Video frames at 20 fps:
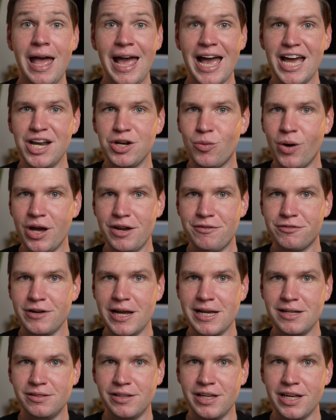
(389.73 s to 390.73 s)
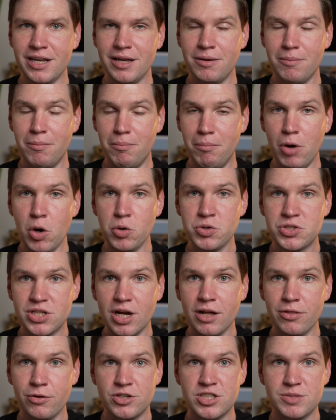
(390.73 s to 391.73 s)
and quite frankly, most
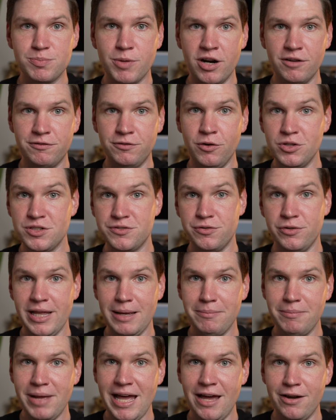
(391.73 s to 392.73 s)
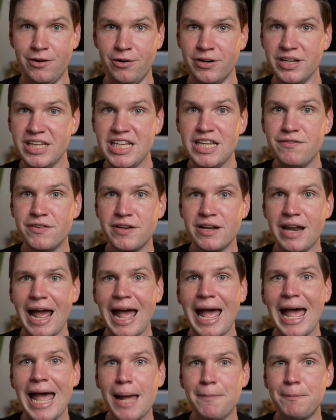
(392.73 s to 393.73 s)
other smartphones for that matter. Even
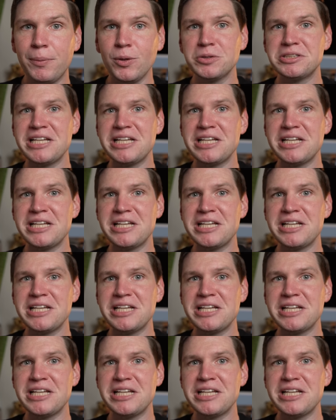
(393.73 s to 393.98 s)
Apple